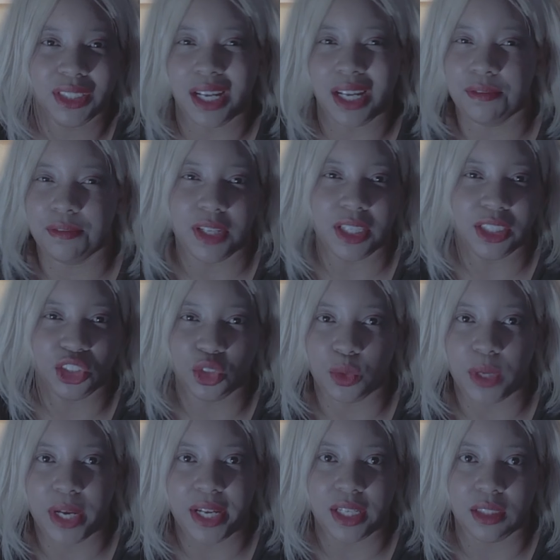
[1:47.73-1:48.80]
kind of
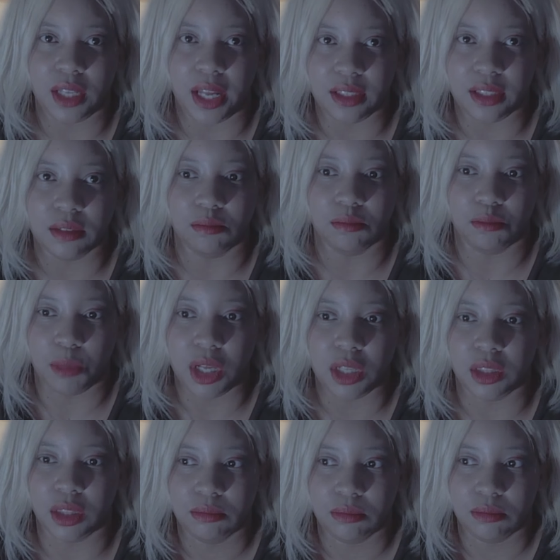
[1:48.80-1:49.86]
fluctuate like
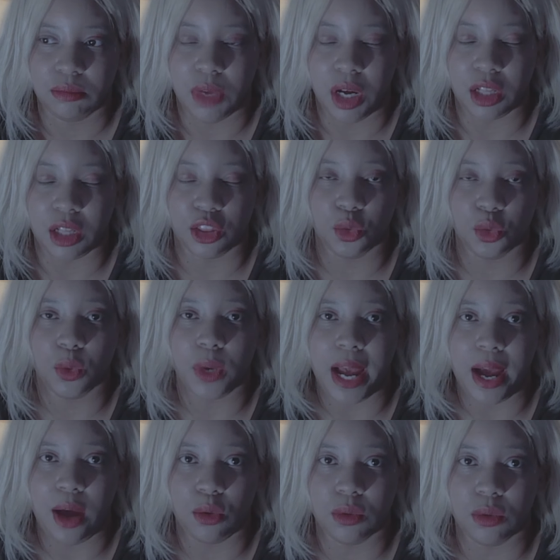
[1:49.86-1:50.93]
monthly
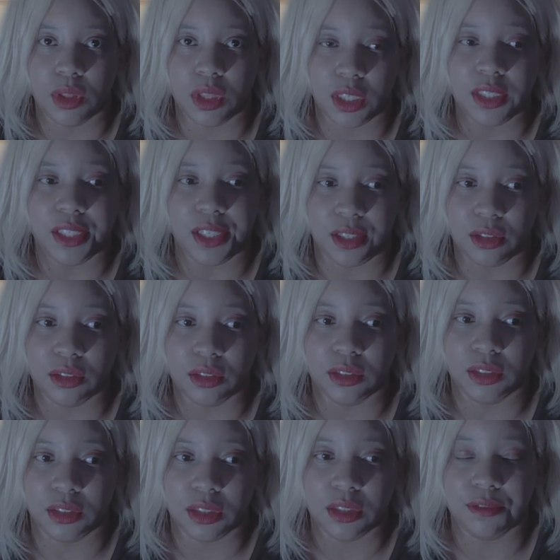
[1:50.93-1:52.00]
throughout the
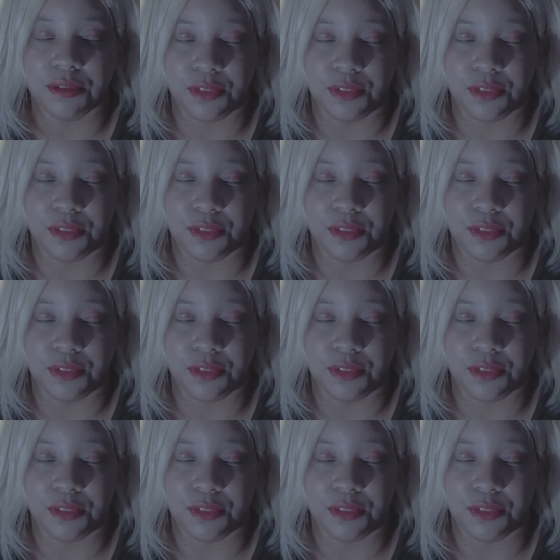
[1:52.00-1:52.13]
years.